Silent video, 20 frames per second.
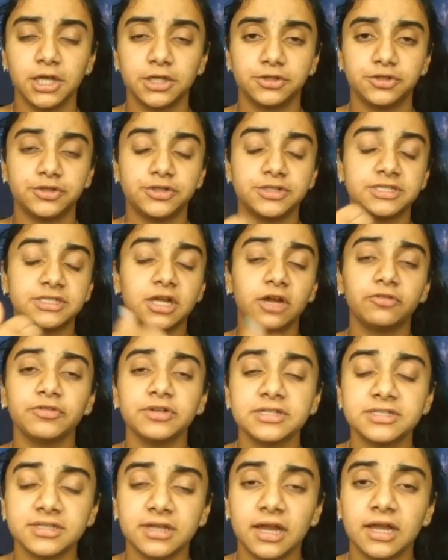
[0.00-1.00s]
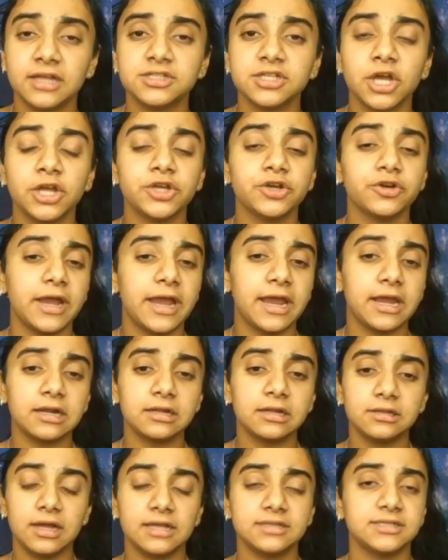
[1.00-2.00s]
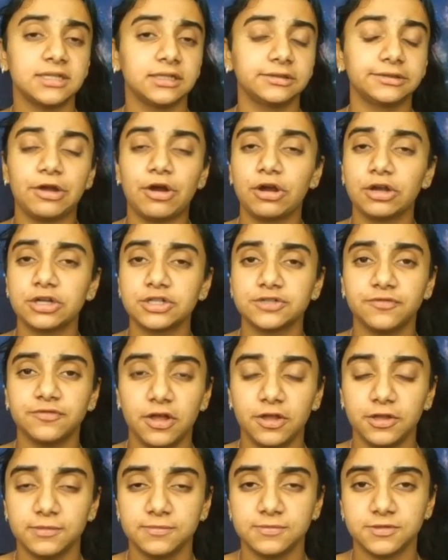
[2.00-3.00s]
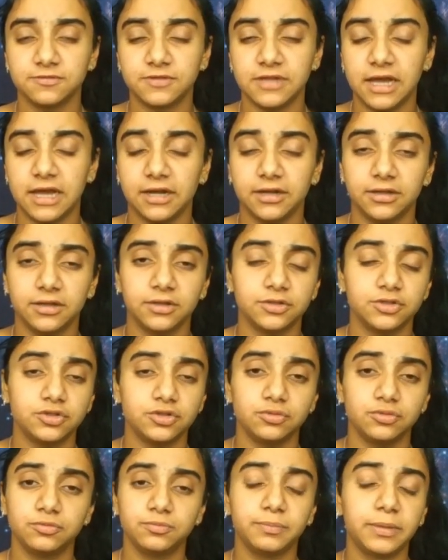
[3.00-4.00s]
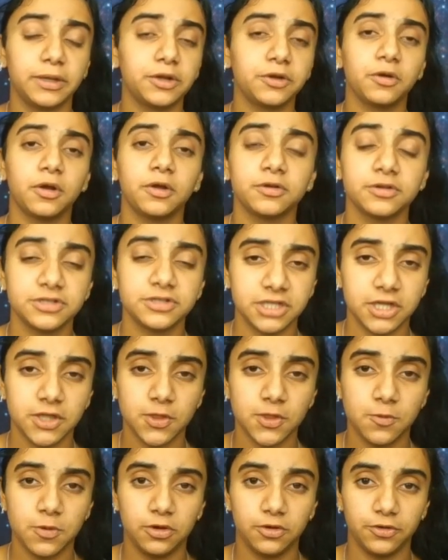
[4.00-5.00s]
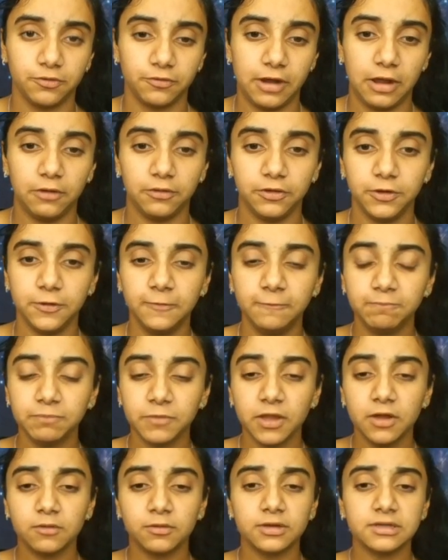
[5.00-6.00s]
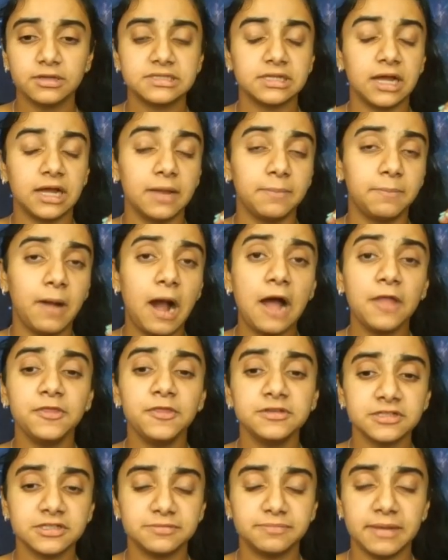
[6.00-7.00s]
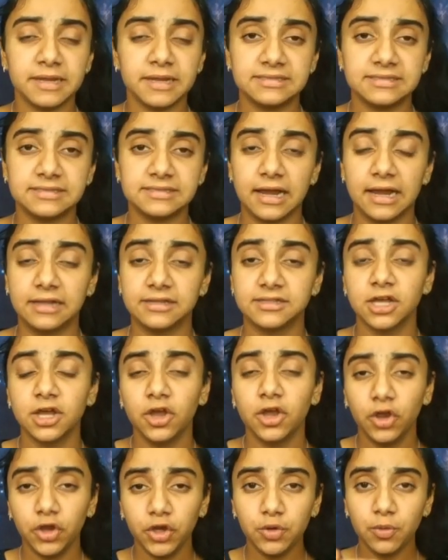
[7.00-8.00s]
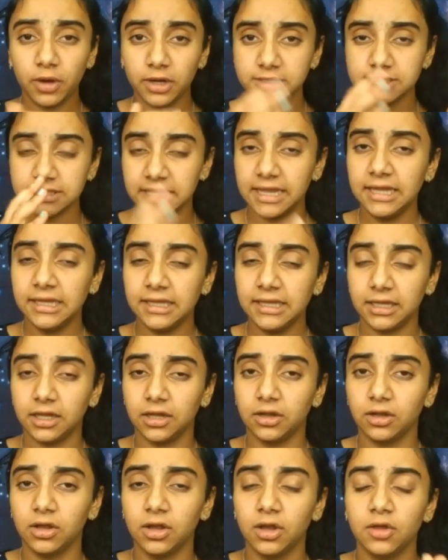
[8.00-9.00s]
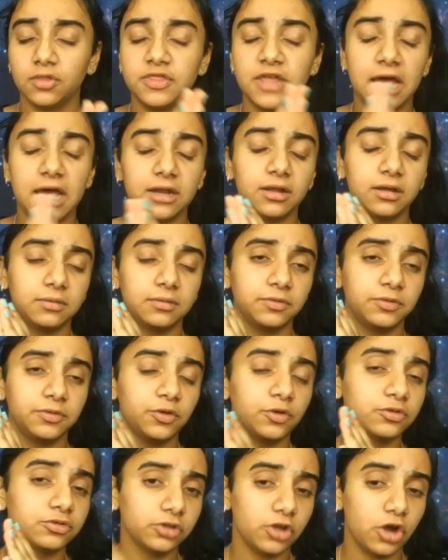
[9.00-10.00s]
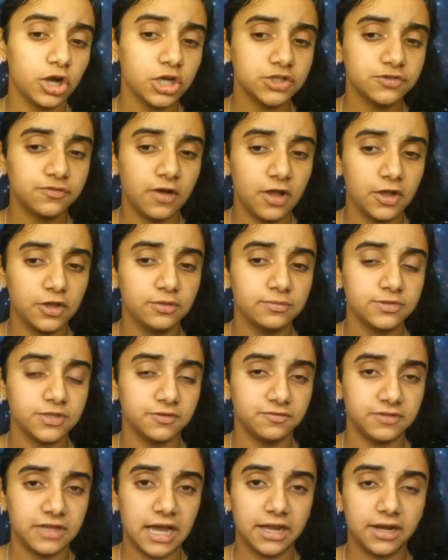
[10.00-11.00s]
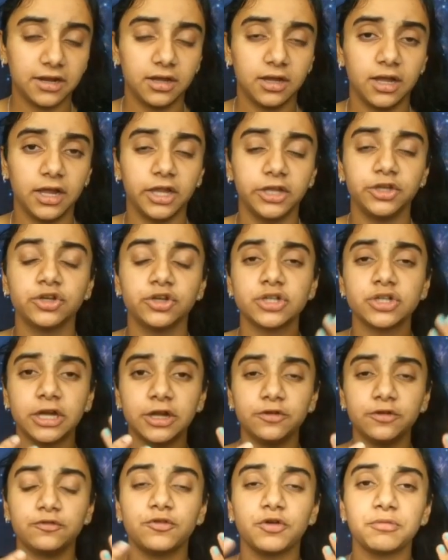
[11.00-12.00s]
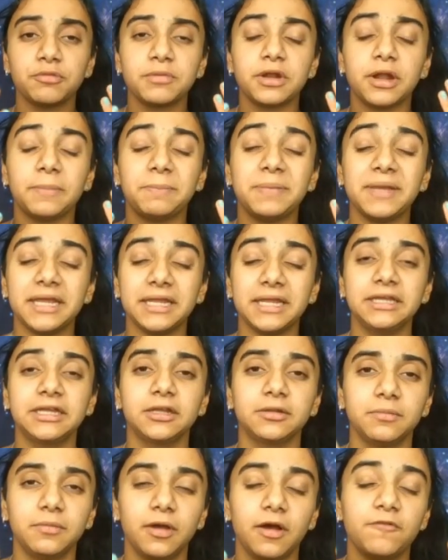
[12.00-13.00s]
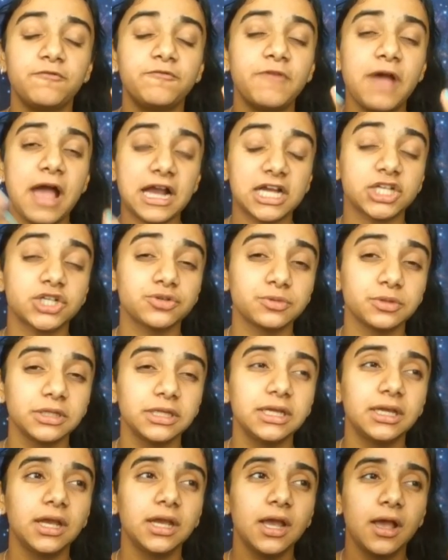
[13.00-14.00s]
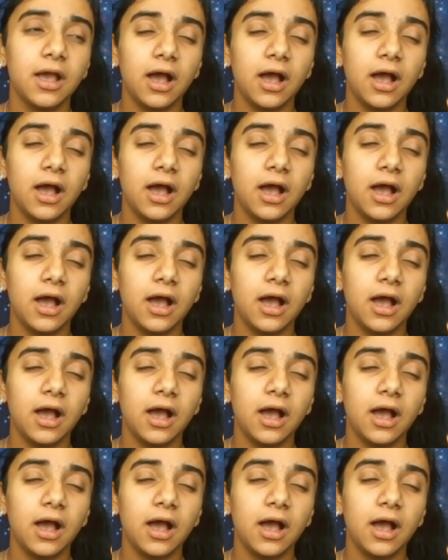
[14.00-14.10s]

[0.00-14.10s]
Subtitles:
So discovery science, you're analyzing large volumes of data to better understand the world around you, whereas in hypothesis-based science, you are taking those large volumes of data and you're trying to form an opinion, a factually